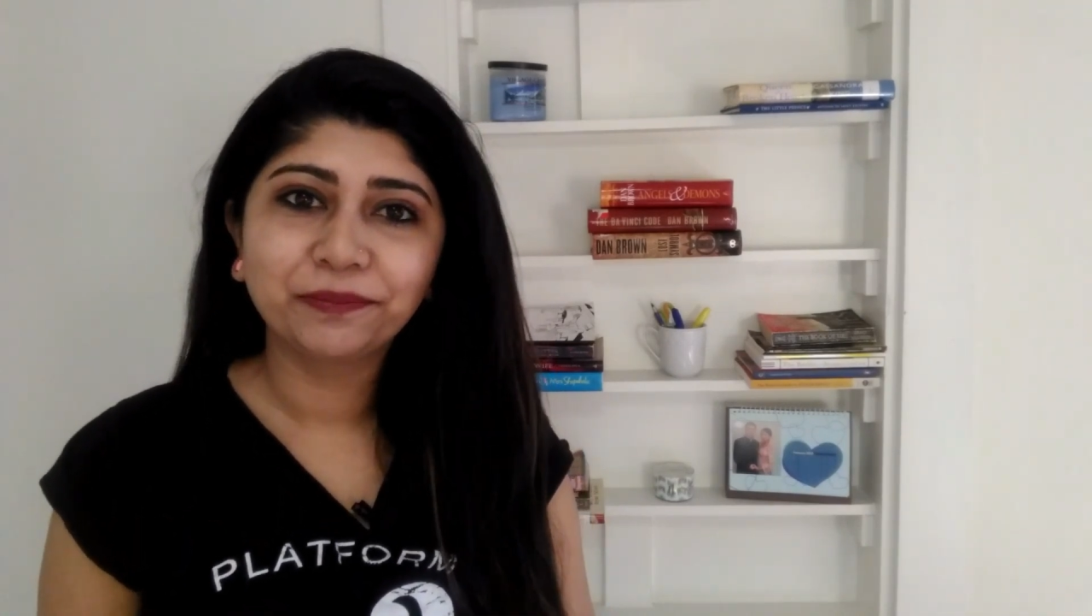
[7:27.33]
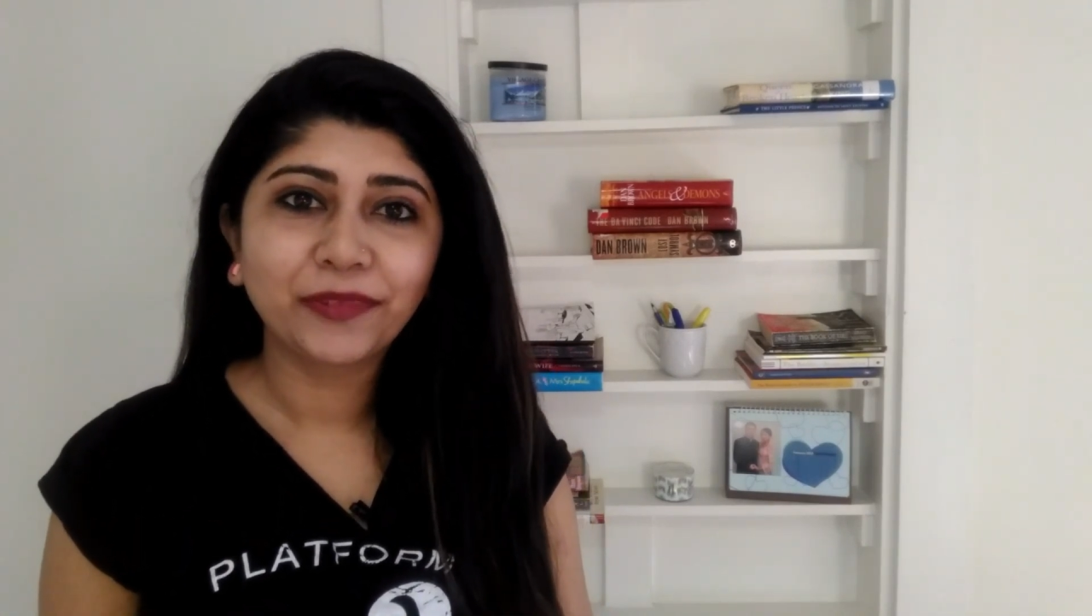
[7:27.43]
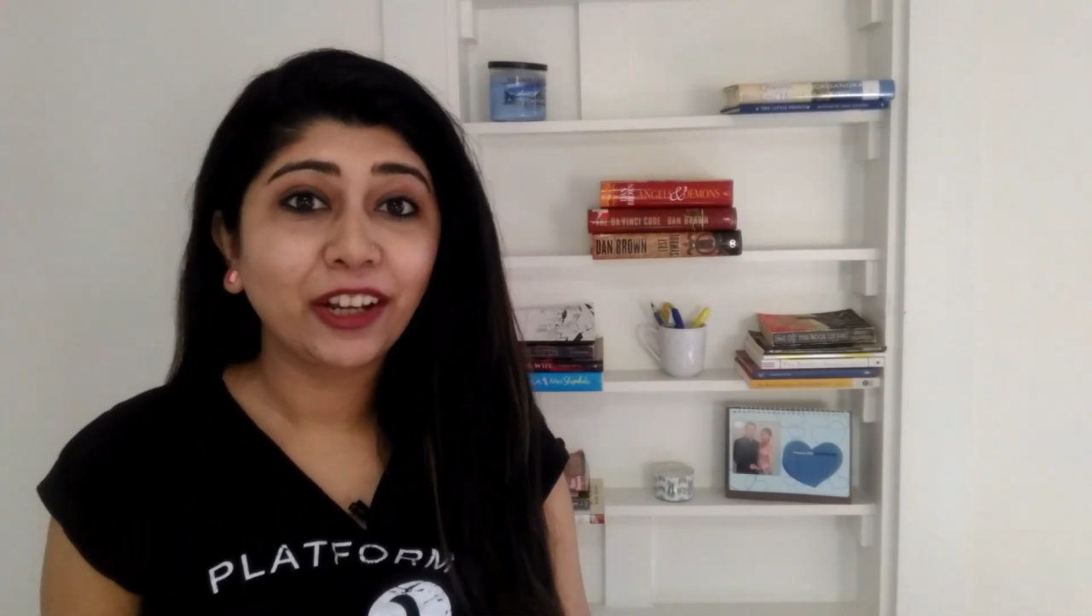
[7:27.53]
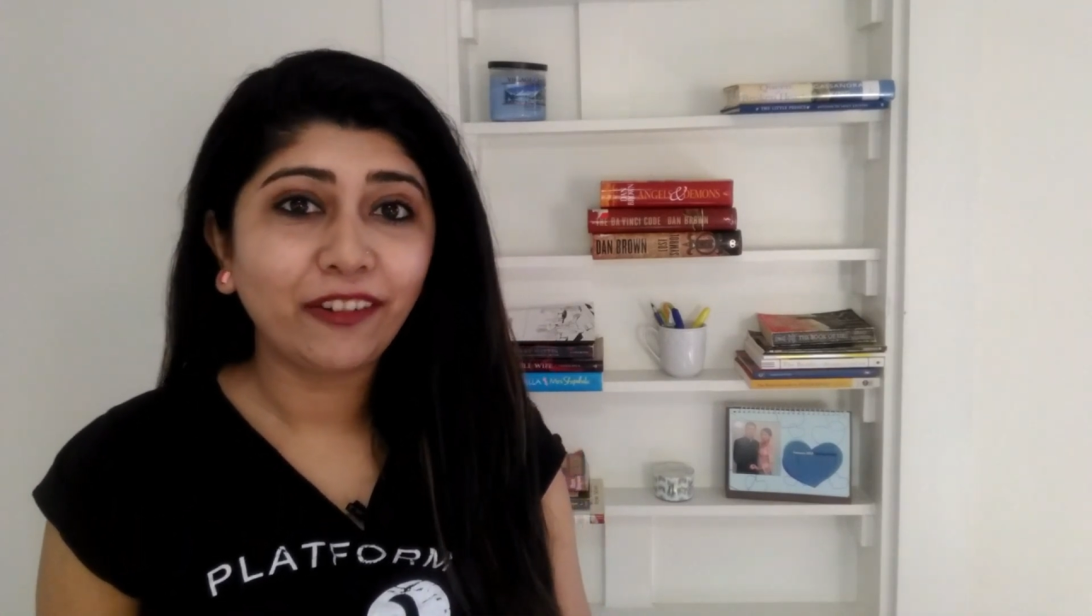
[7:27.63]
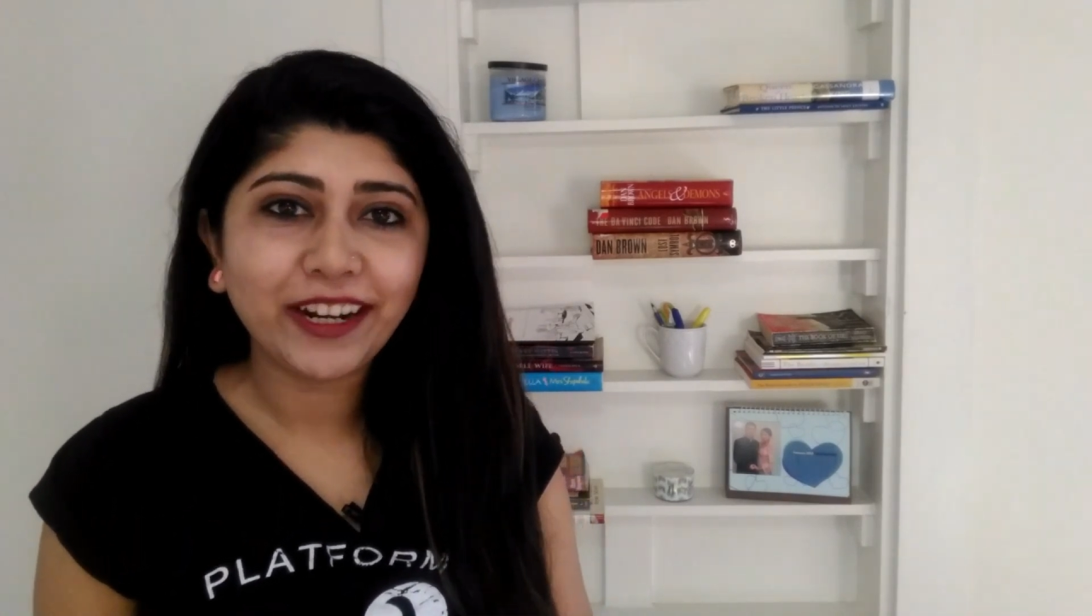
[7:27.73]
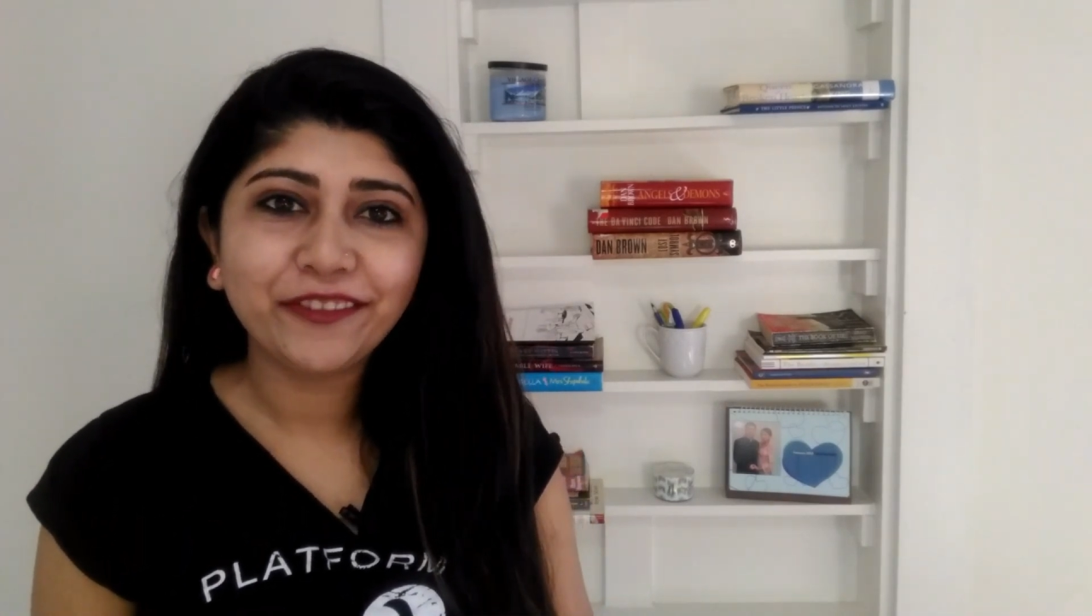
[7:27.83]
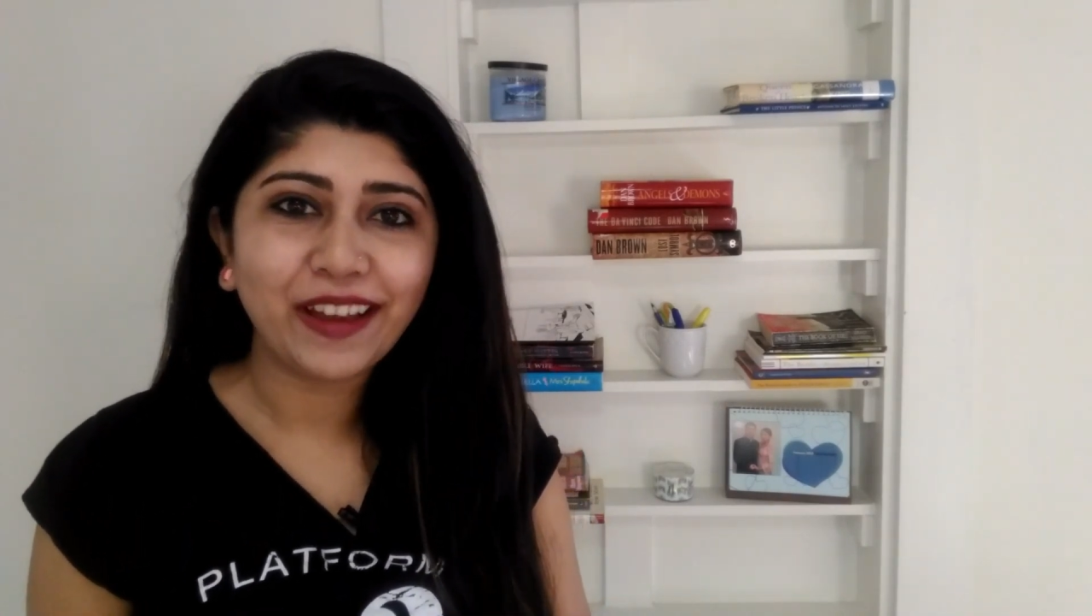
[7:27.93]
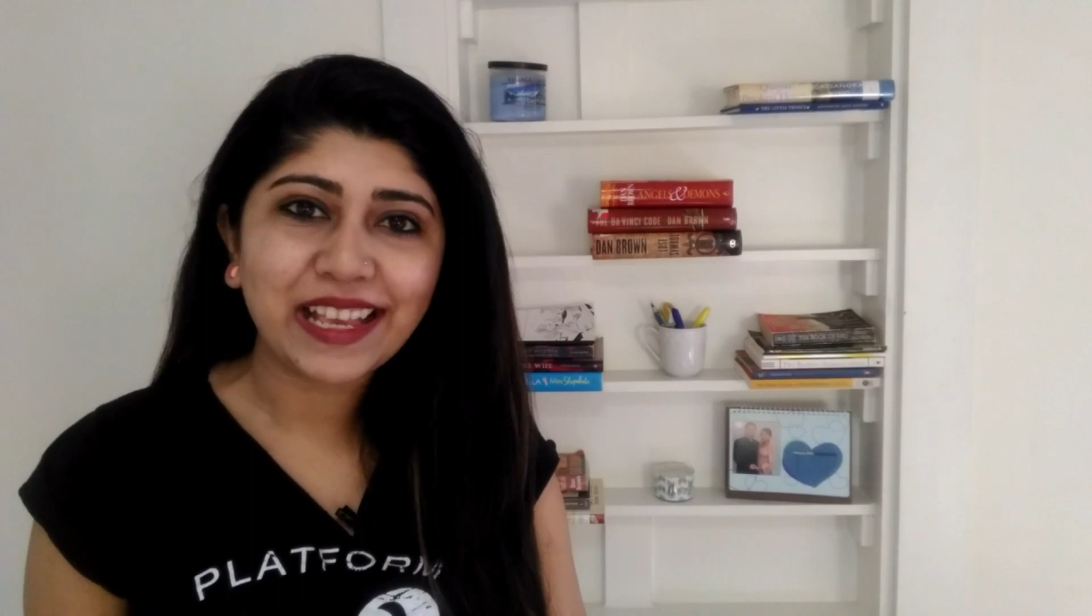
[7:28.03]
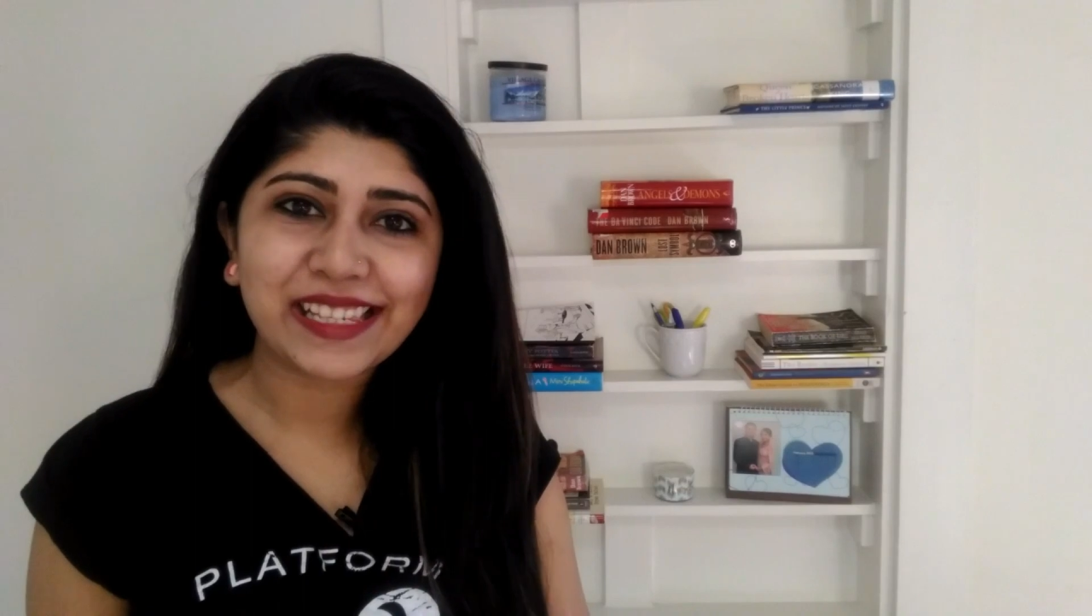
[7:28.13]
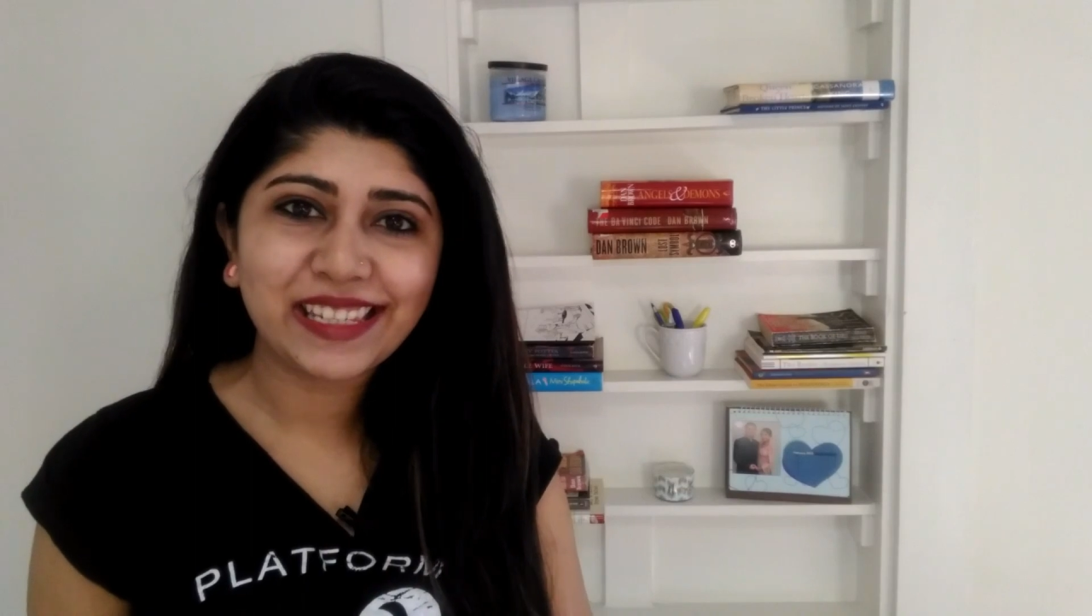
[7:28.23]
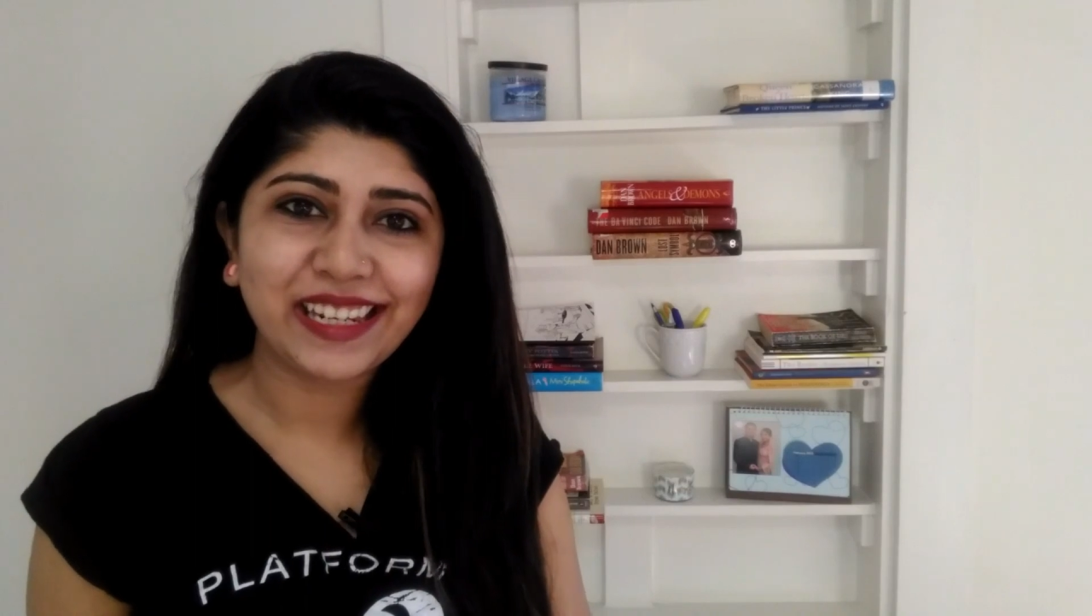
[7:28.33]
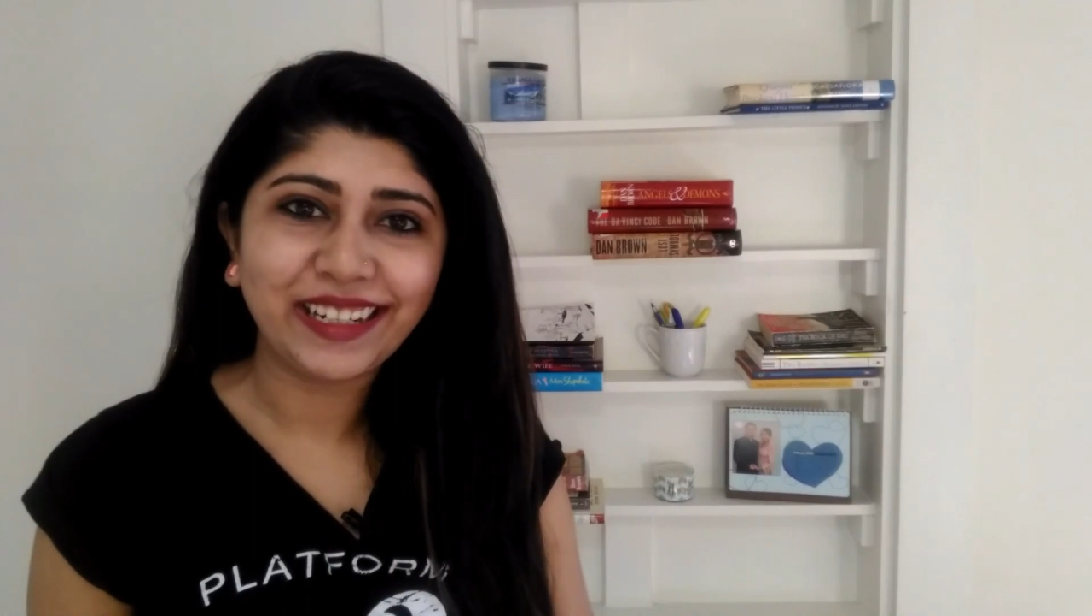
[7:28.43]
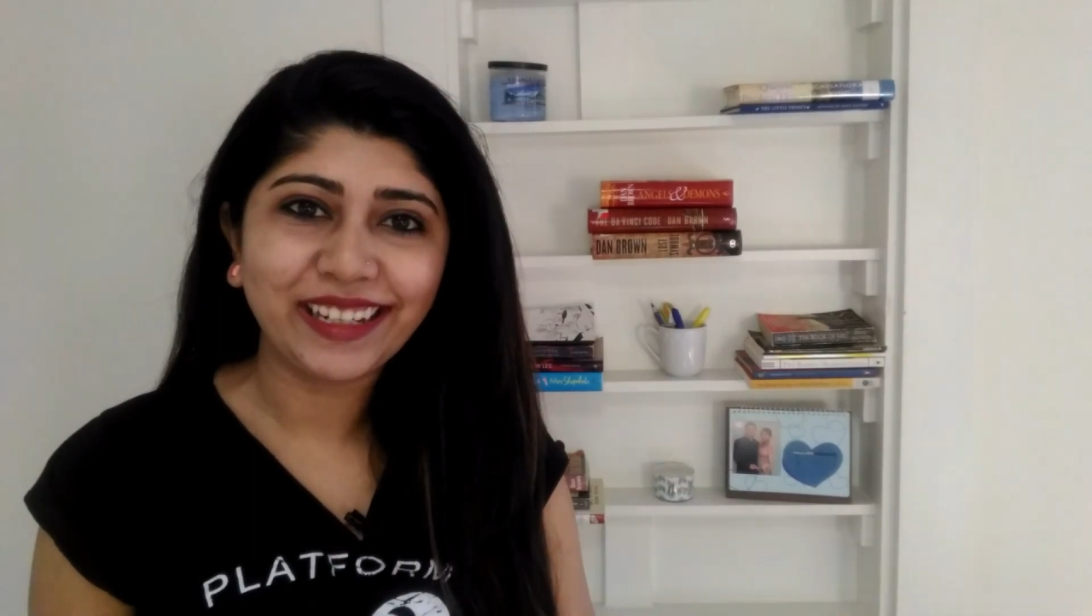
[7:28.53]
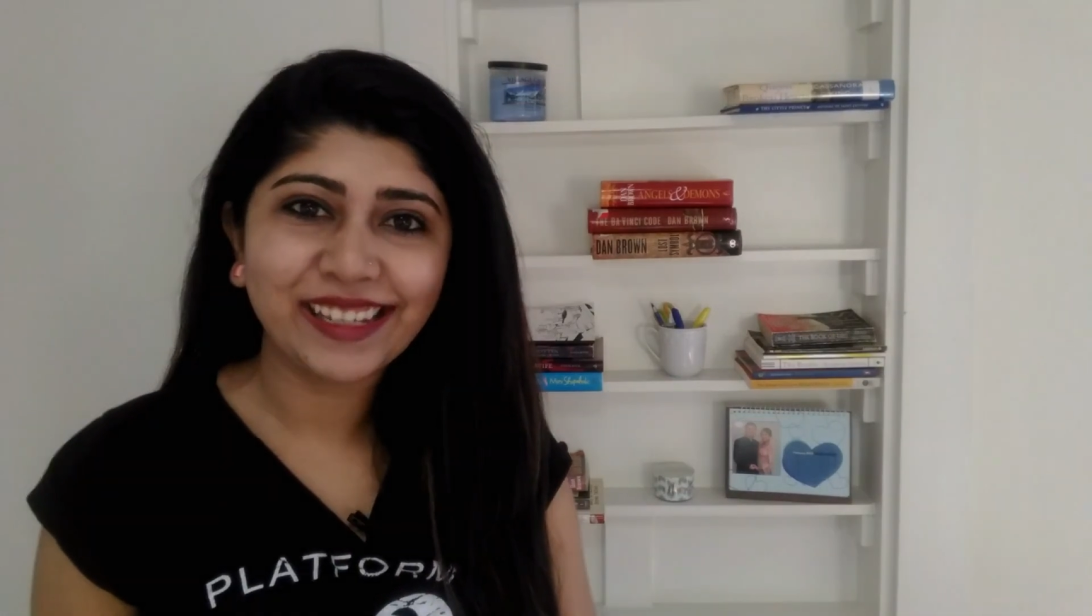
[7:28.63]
Quite fascinating,